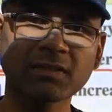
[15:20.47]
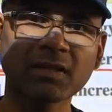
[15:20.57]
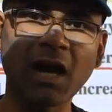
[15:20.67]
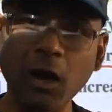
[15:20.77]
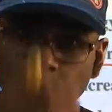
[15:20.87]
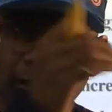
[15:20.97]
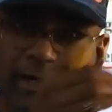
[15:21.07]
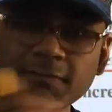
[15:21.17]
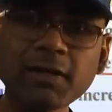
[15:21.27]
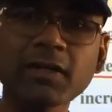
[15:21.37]
How
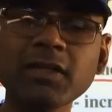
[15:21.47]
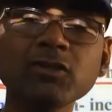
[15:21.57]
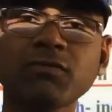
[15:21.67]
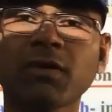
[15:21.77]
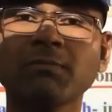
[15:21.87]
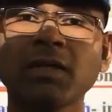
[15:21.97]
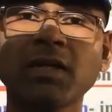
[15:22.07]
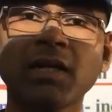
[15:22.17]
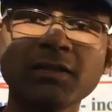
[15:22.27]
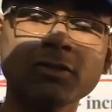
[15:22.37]
it will reach from the
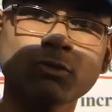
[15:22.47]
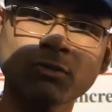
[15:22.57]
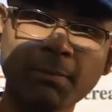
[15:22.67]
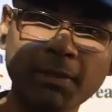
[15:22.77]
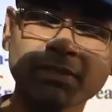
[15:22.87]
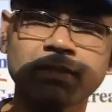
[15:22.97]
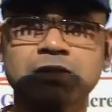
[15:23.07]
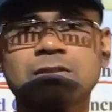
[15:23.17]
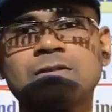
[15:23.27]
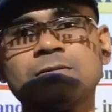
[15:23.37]
lungs to the
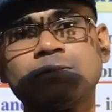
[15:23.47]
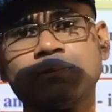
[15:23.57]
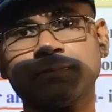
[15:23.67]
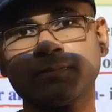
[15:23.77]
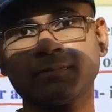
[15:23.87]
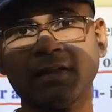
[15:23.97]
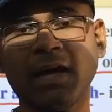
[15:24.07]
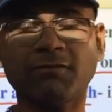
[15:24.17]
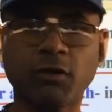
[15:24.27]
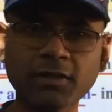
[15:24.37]
muscles,
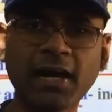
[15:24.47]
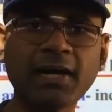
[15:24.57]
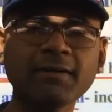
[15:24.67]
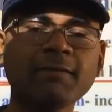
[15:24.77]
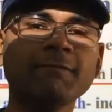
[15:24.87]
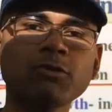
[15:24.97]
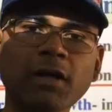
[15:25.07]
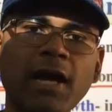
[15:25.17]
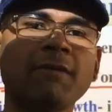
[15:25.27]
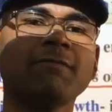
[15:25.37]
and for that we
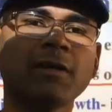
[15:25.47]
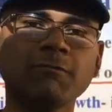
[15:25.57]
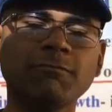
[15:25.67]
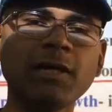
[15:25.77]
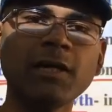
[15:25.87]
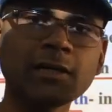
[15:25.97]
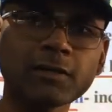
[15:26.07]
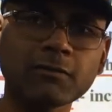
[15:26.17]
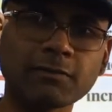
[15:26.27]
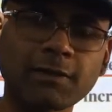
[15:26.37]
should have a well
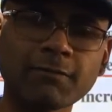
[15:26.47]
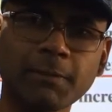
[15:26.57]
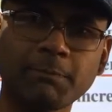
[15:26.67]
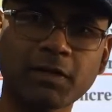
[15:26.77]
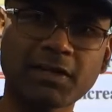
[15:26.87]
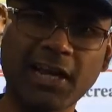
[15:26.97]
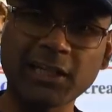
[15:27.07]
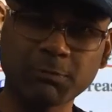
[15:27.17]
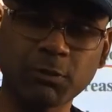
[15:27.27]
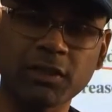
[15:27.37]
developed
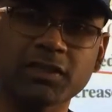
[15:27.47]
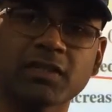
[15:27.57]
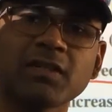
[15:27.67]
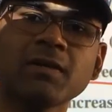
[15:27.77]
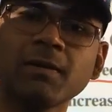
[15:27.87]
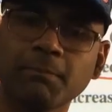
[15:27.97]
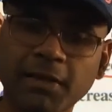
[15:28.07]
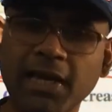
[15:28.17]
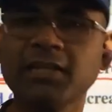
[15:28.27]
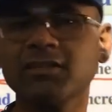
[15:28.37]
transportation
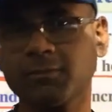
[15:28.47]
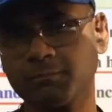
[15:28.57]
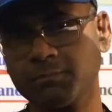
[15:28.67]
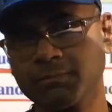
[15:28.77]
mechanism.